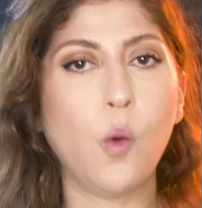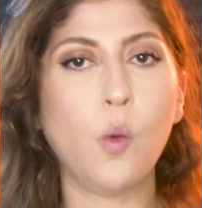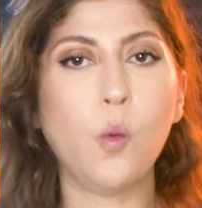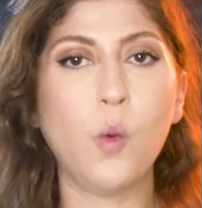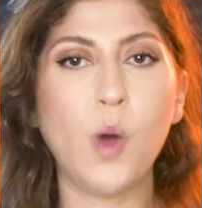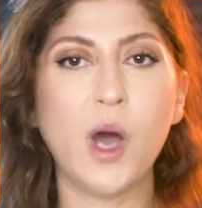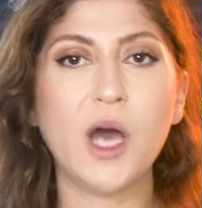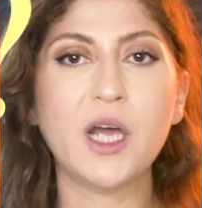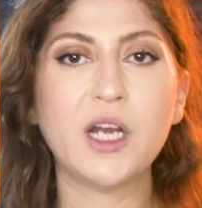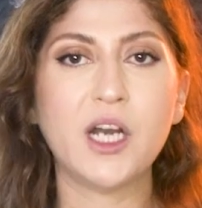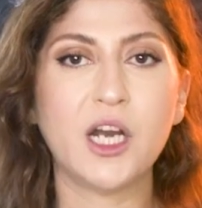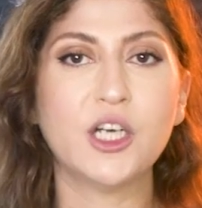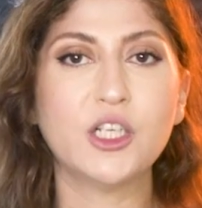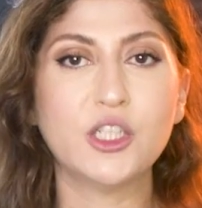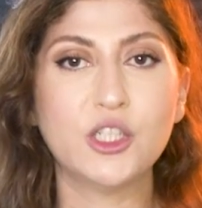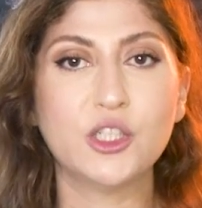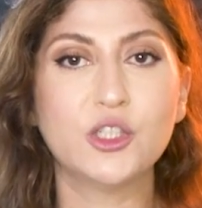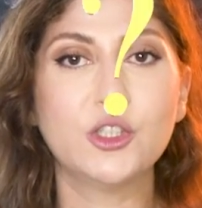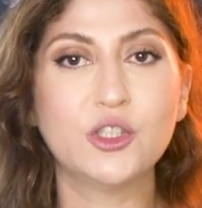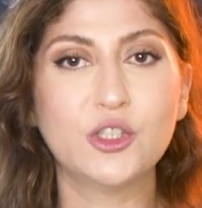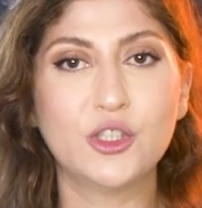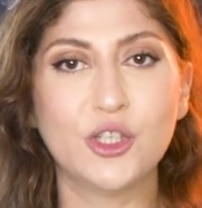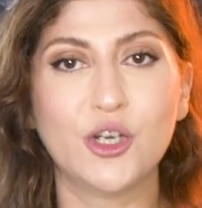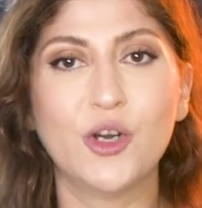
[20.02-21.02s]
what are
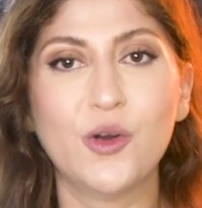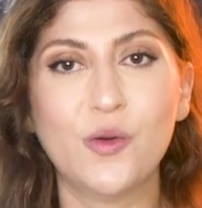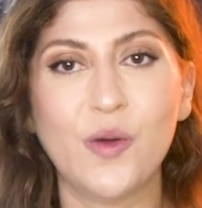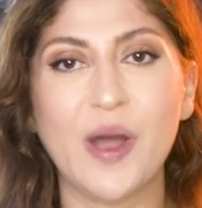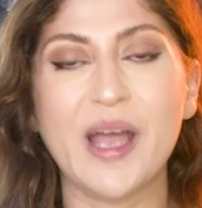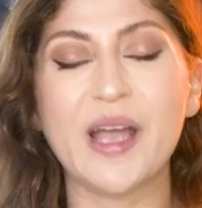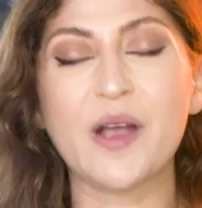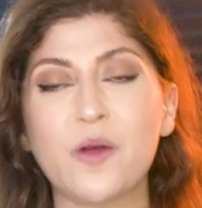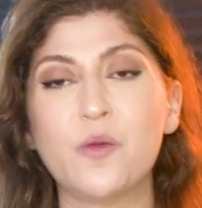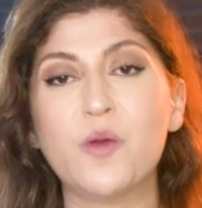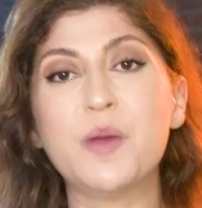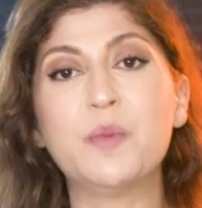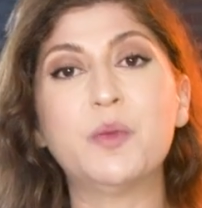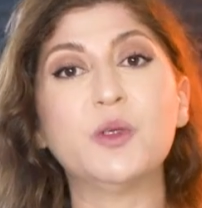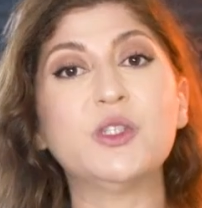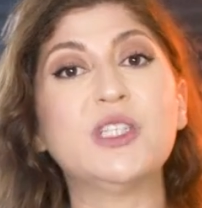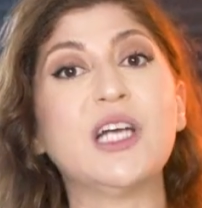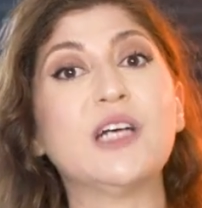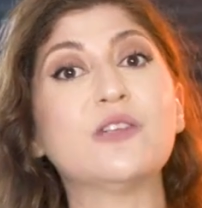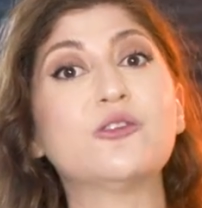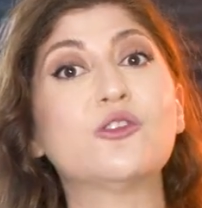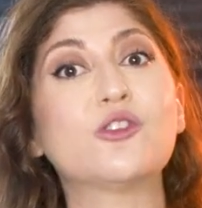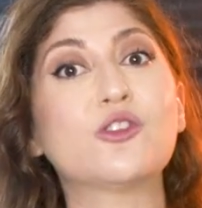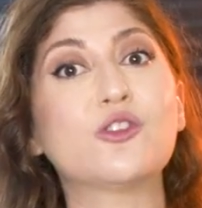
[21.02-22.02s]
you doing? We put
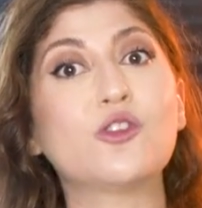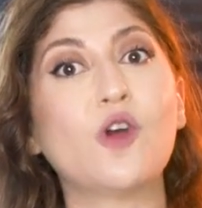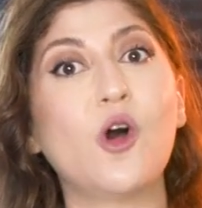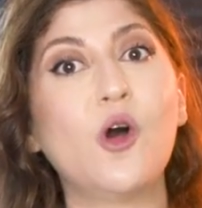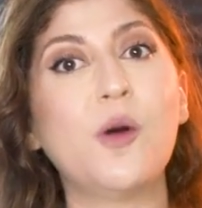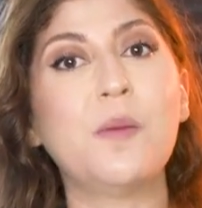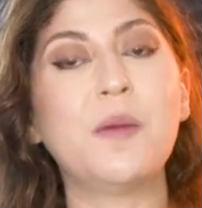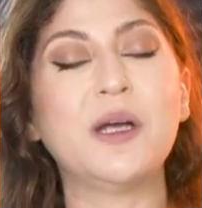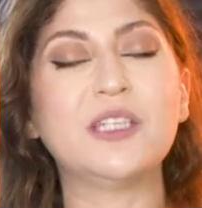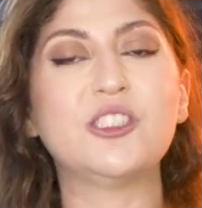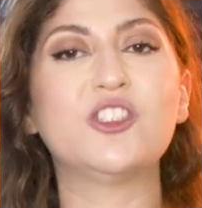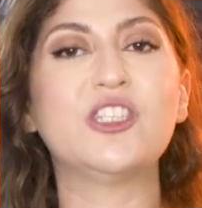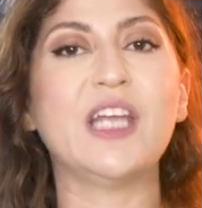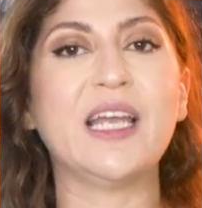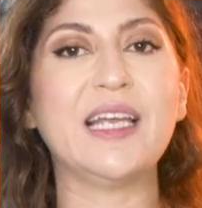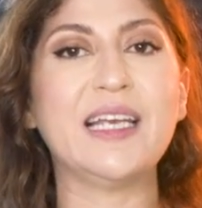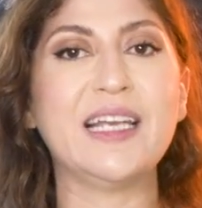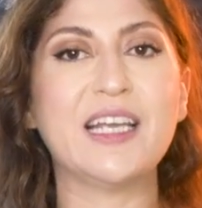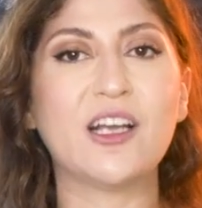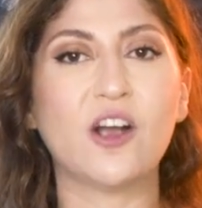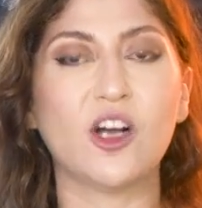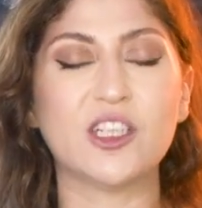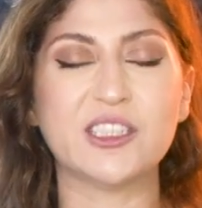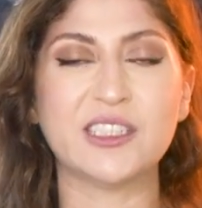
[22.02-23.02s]
out so much
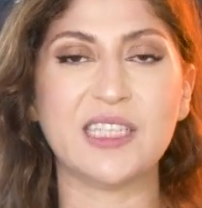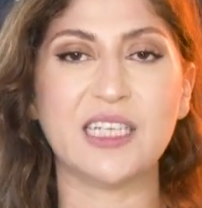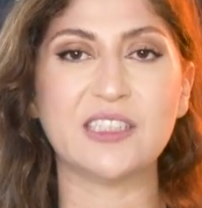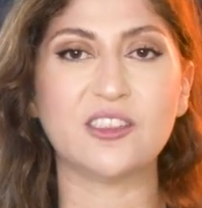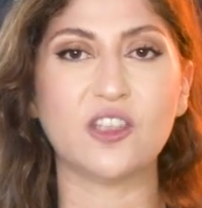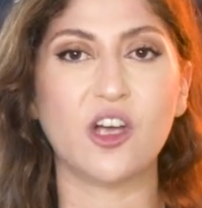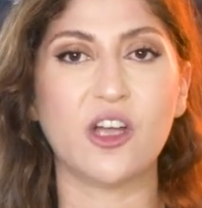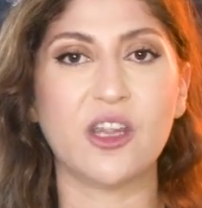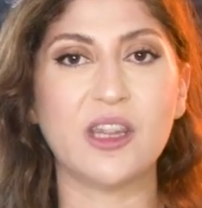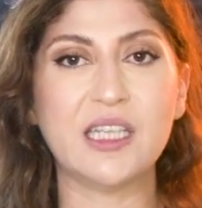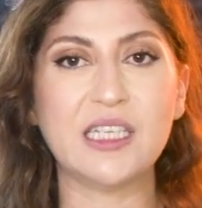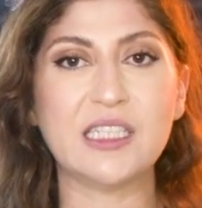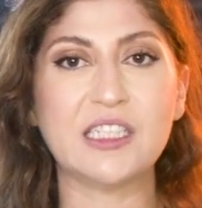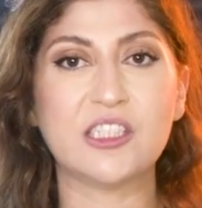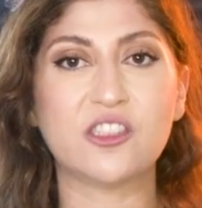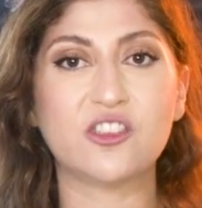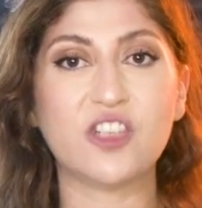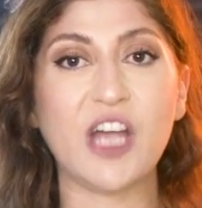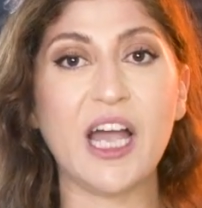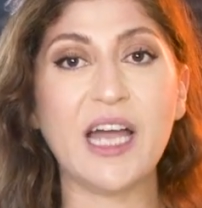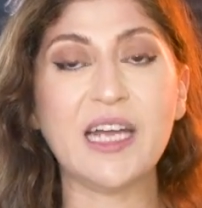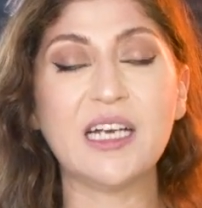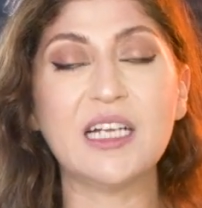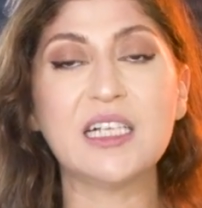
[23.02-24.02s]
daily content on these
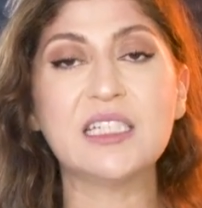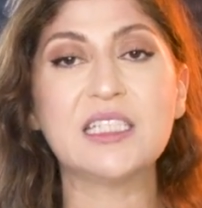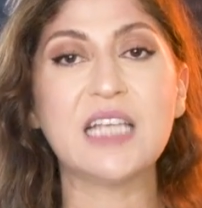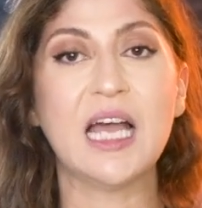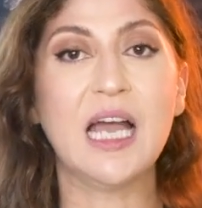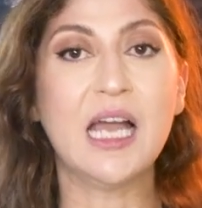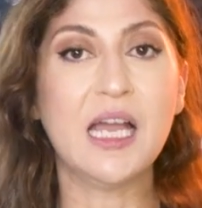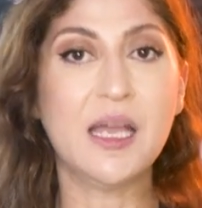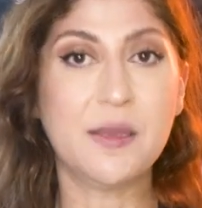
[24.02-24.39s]
channels.